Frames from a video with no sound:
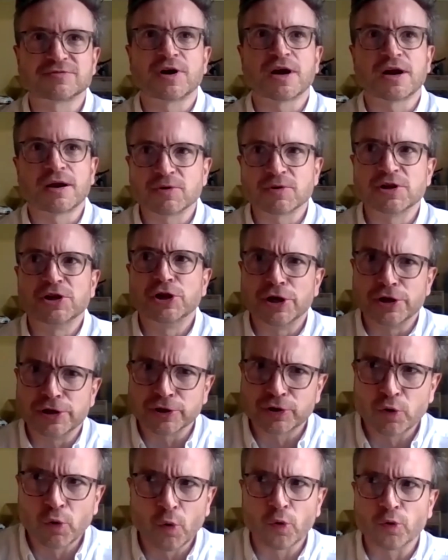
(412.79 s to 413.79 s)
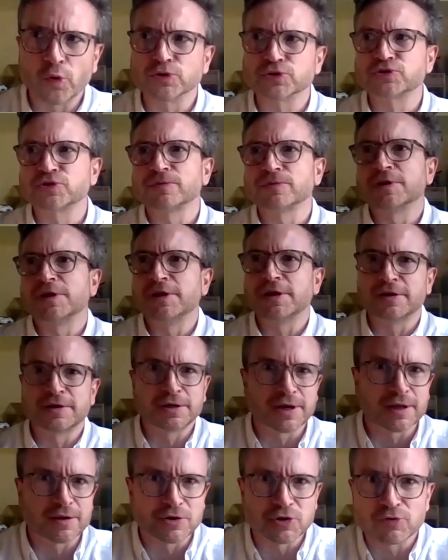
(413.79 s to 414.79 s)
right, I'm going to learn a course, or I'm going to learn
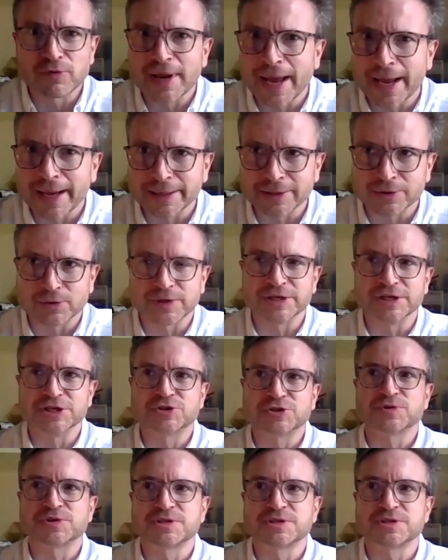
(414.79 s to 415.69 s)
another new language,